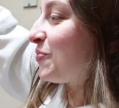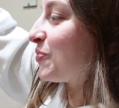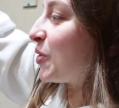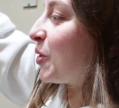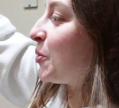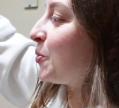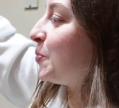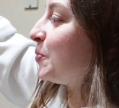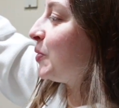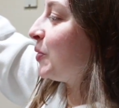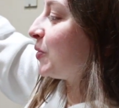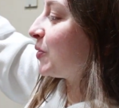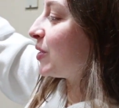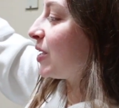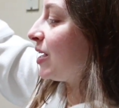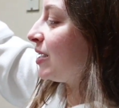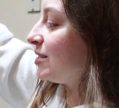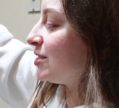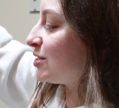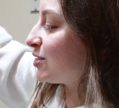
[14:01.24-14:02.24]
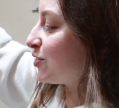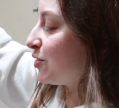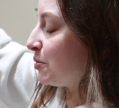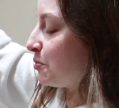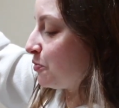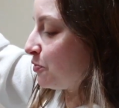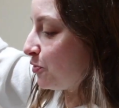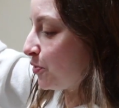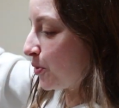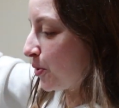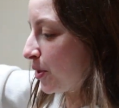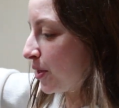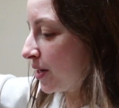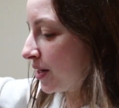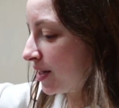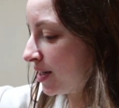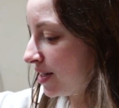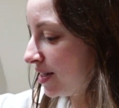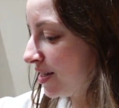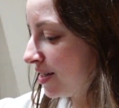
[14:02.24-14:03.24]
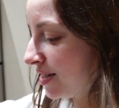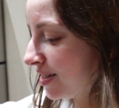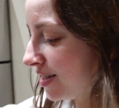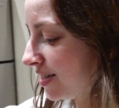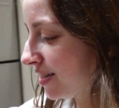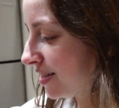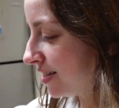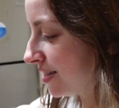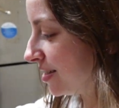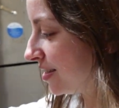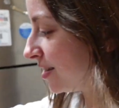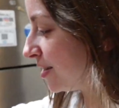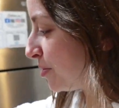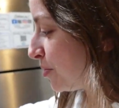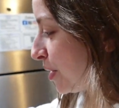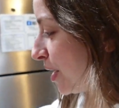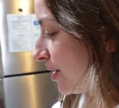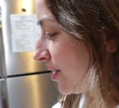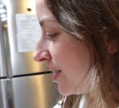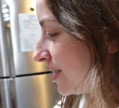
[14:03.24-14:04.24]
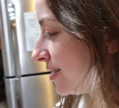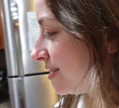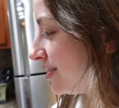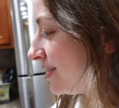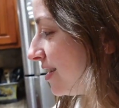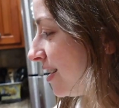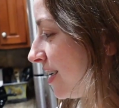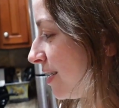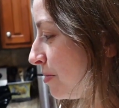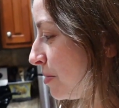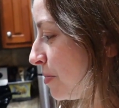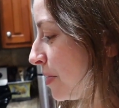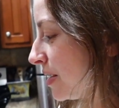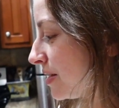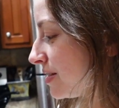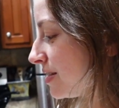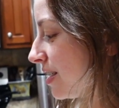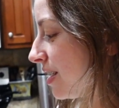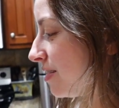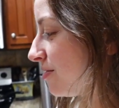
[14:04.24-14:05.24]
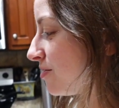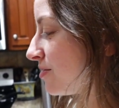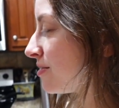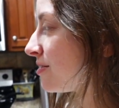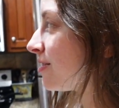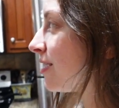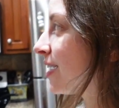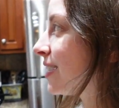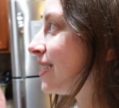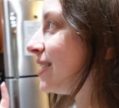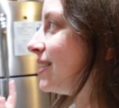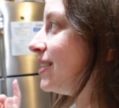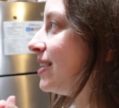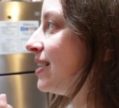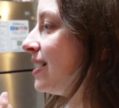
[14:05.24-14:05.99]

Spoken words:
oat milk ice cream for the brownies that I'm about to have right